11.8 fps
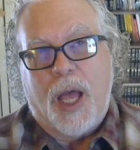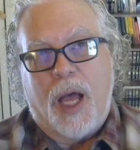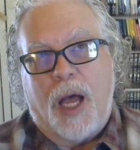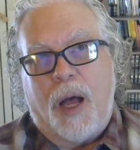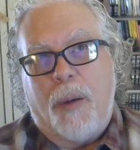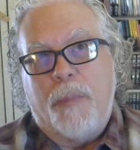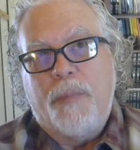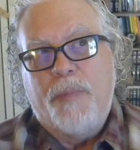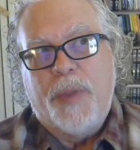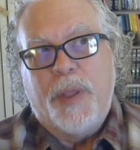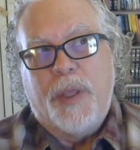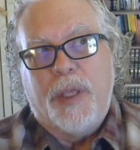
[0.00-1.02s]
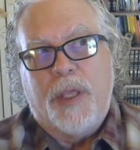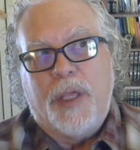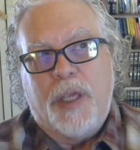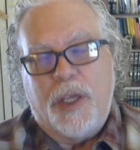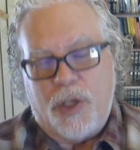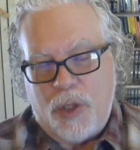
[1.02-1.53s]

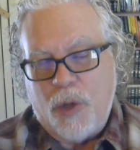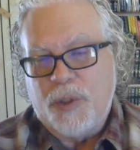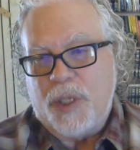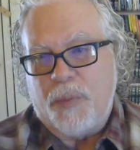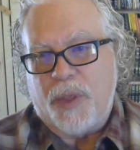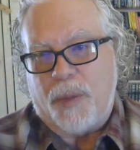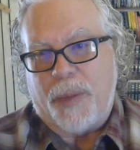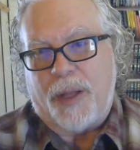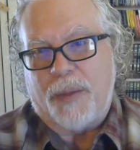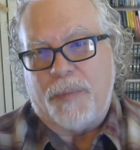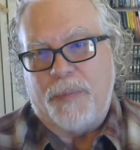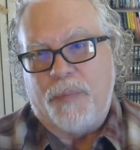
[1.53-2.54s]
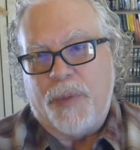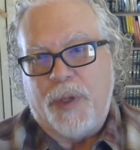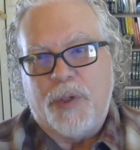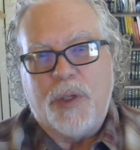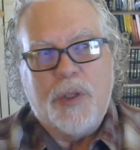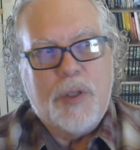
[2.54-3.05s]
You should know something about it. You
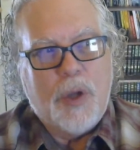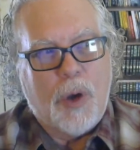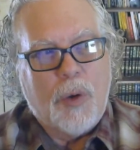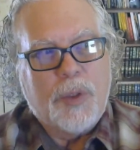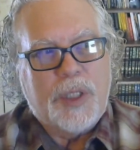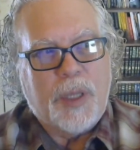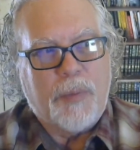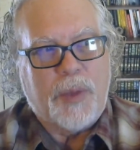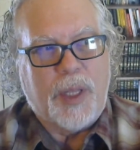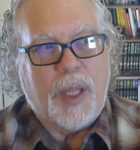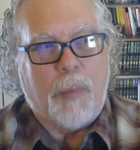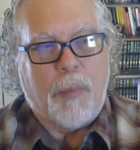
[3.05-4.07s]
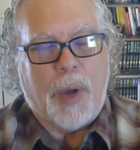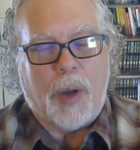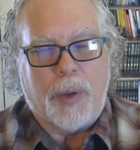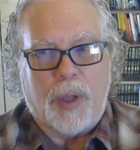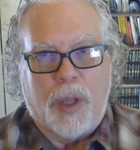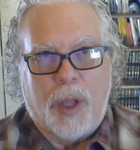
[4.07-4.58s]
should know something
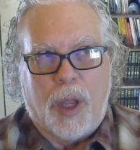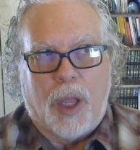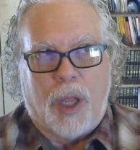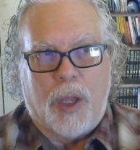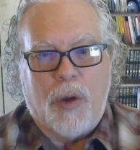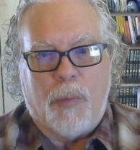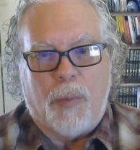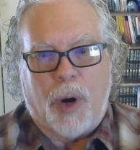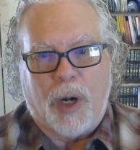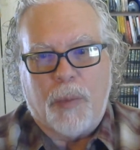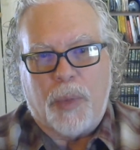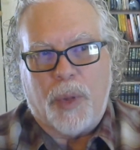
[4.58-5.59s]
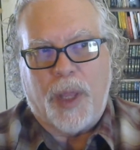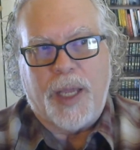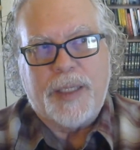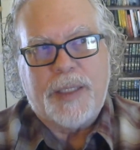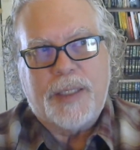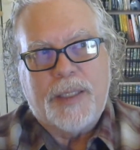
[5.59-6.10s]
about your
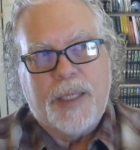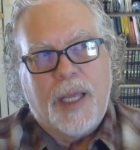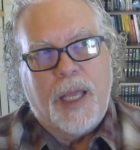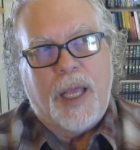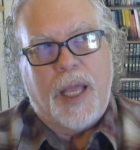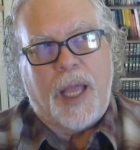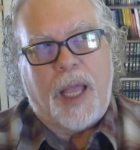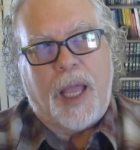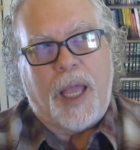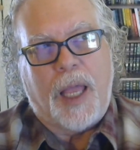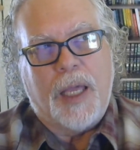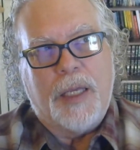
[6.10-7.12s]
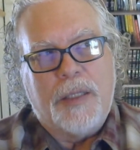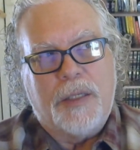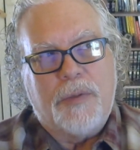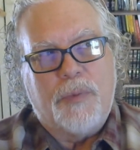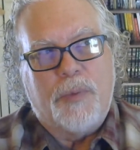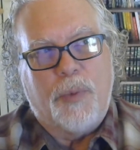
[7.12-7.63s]
marketplace
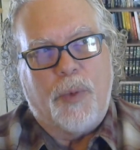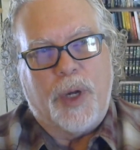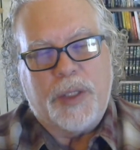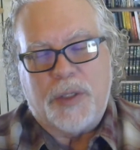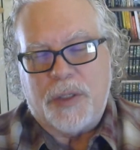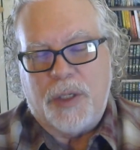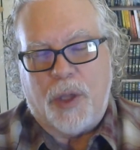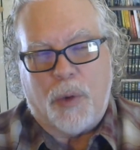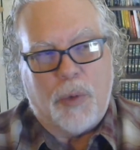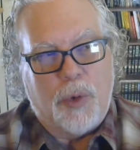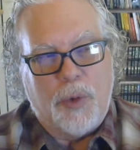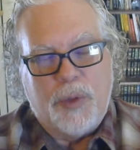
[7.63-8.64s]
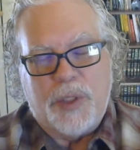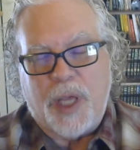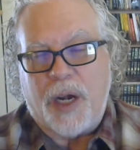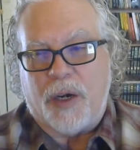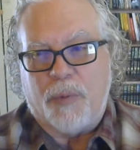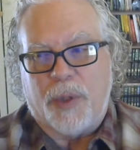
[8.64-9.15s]
and who's
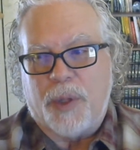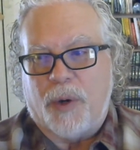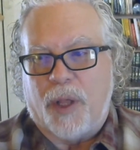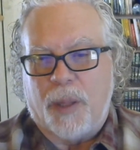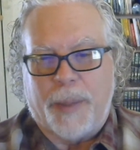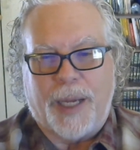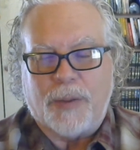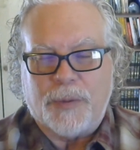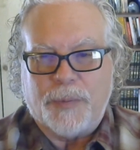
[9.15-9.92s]
there and what they're all about.